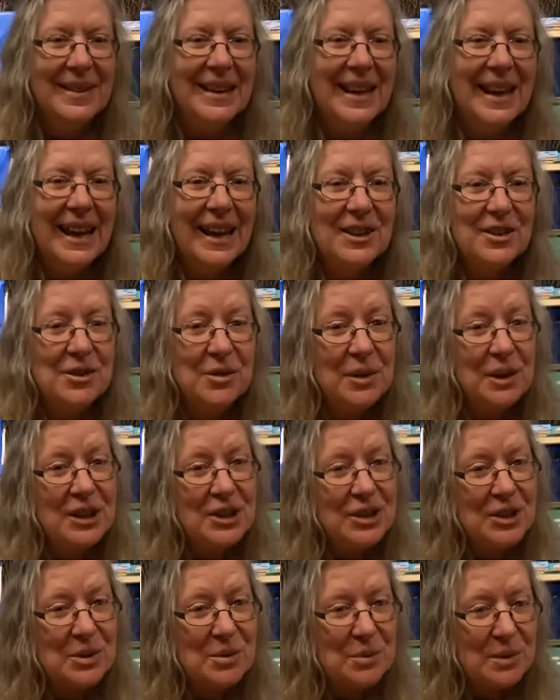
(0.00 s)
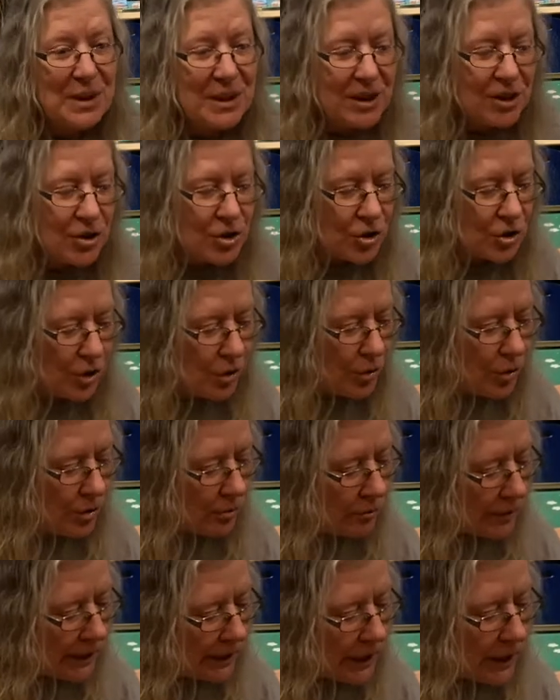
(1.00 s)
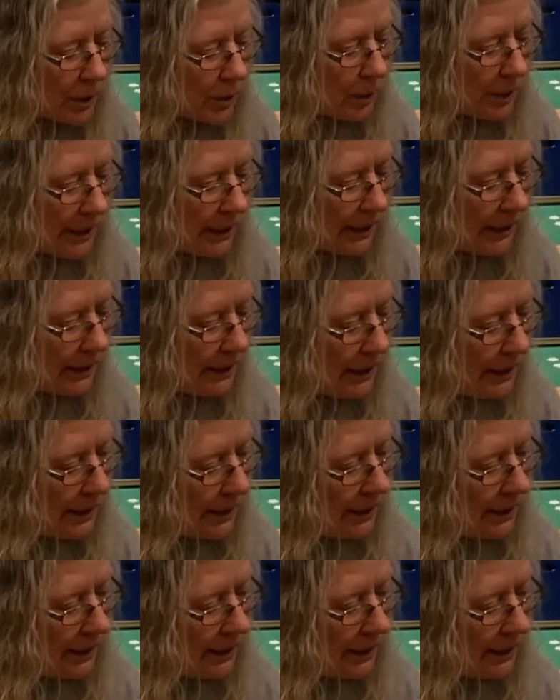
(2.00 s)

And so I just wanted to show you really quickly,